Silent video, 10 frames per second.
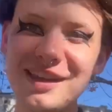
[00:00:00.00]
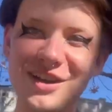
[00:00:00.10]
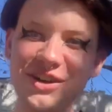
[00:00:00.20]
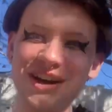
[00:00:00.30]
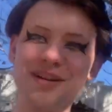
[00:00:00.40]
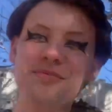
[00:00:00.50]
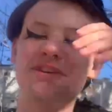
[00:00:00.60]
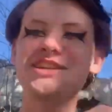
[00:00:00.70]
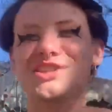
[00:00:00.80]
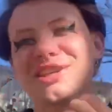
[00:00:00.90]
Okay, I'm
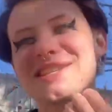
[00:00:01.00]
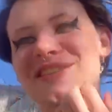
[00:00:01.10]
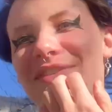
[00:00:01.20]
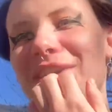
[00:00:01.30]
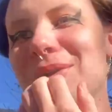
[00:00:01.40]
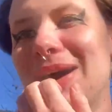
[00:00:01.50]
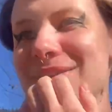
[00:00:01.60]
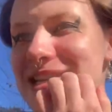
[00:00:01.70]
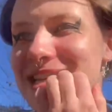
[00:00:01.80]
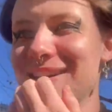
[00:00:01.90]
finishing this video
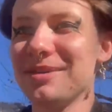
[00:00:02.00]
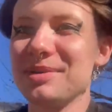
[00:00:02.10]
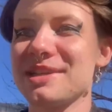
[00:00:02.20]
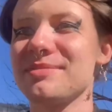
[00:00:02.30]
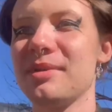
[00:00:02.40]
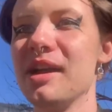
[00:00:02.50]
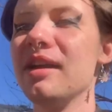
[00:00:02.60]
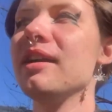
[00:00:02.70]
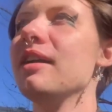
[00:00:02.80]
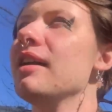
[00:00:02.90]
outside because my
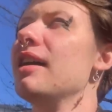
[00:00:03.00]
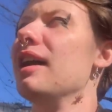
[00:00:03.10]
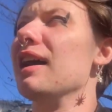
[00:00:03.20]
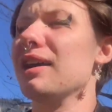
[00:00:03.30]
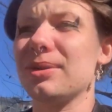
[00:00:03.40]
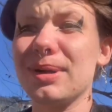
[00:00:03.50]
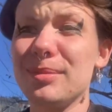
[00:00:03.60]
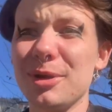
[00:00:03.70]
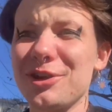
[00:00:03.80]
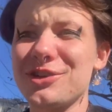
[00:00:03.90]
uh,
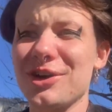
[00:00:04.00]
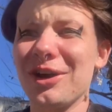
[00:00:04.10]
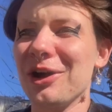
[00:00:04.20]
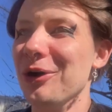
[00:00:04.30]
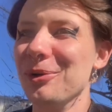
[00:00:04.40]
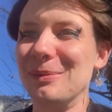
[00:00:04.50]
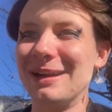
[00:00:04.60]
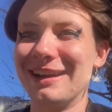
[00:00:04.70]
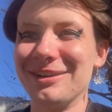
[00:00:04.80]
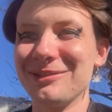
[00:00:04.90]
grandma just got home and
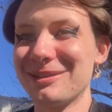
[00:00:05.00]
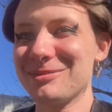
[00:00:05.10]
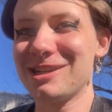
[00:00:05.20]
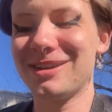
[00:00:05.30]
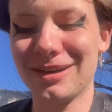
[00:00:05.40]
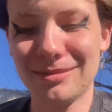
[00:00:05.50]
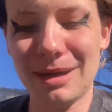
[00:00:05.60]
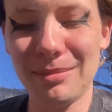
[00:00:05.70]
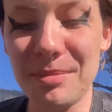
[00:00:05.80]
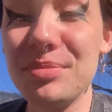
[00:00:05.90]
I don't want to be talking
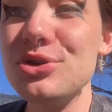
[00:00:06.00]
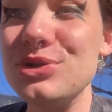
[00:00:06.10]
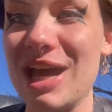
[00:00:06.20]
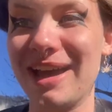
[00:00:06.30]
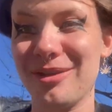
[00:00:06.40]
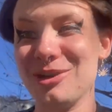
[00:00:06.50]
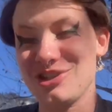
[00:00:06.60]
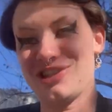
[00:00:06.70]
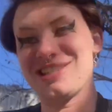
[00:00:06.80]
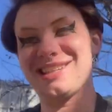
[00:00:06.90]
about my poo-tang while
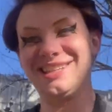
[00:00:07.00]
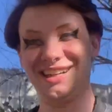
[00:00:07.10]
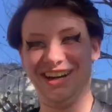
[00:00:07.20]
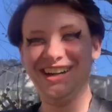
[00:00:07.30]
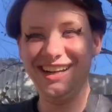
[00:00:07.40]
she's in there.